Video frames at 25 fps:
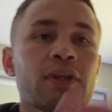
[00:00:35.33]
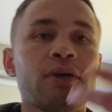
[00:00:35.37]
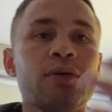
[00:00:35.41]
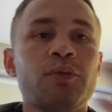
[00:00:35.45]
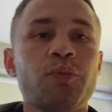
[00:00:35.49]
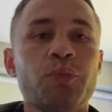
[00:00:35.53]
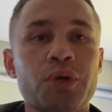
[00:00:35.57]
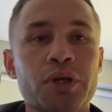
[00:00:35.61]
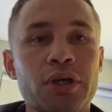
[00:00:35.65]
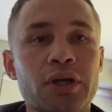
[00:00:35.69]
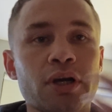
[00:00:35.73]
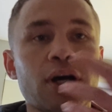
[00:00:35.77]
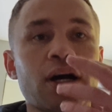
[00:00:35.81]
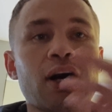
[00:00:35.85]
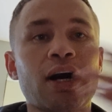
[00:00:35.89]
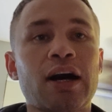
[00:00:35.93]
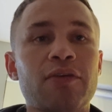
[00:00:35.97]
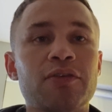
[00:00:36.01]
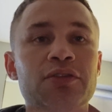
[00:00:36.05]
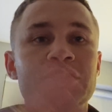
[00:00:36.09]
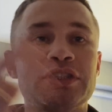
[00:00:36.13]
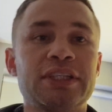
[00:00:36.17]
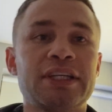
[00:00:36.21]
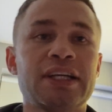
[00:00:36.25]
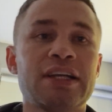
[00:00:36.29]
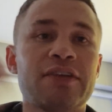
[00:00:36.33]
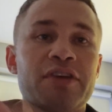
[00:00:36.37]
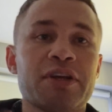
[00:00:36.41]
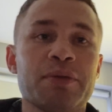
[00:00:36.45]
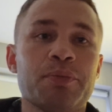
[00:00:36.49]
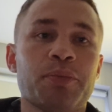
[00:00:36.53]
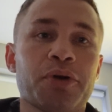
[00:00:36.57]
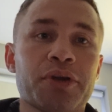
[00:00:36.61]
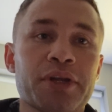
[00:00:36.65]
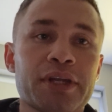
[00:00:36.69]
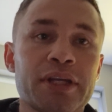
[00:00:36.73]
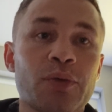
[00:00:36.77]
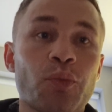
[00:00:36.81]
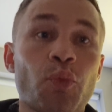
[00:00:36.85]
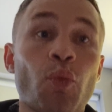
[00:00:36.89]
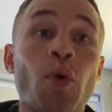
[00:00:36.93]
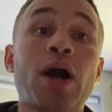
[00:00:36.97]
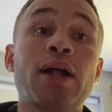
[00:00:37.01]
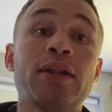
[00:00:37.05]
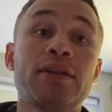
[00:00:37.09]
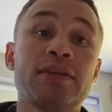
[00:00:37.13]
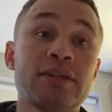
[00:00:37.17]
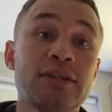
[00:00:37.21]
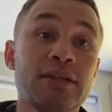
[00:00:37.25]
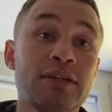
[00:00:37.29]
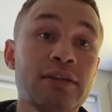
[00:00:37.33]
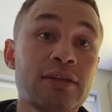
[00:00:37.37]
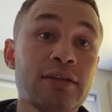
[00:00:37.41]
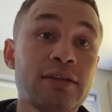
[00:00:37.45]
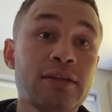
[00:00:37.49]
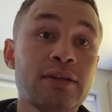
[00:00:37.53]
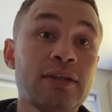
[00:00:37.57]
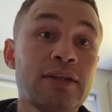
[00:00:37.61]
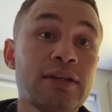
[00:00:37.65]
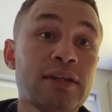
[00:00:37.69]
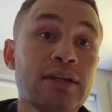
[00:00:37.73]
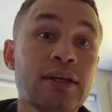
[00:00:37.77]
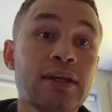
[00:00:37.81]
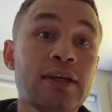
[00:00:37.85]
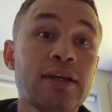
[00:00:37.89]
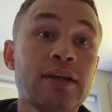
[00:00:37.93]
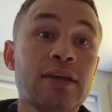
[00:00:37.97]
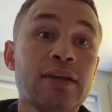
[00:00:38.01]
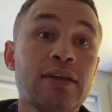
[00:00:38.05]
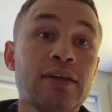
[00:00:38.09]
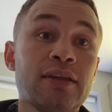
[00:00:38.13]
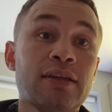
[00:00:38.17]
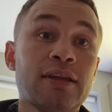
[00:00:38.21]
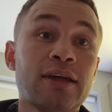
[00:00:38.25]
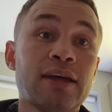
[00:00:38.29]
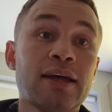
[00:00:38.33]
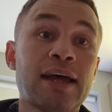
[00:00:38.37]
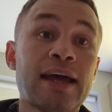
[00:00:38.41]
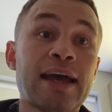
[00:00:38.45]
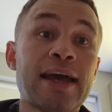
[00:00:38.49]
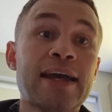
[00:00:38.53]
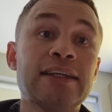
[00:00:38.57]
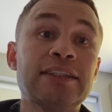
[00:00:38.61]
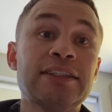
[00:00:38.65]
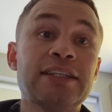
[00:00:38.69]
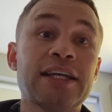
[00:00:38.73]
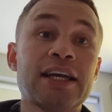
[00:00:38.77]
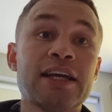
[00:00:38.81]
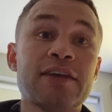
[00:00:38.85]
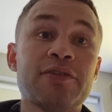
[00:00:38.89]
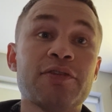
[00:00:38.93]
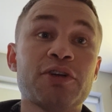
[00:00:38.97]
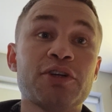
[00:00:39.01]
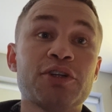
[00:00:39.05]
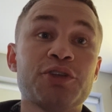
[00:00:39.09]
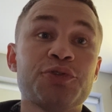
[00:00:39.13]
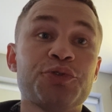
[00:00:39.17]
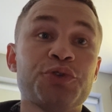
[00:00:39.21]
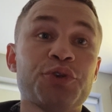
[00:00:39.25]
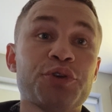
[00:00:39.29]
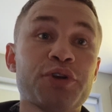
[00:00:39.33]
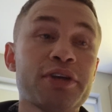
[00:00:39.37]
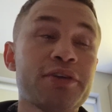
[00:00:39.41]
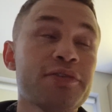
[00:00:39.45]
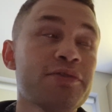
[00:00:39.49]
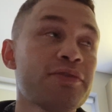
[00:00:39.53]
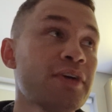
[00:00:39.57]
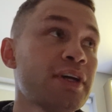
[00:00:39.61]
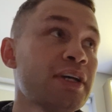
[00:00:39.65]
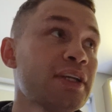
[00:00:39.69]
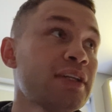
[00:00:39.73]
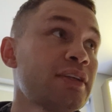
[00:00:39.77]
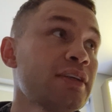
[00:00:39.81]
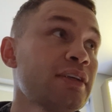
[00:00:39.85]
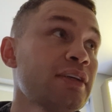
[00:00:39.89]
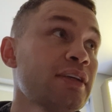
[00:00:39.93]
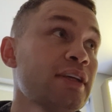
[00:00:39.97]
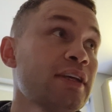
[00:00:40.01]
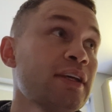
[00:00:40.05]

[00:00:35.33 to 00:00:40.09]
we obviously everybody wanted the AJ versus Fury fight.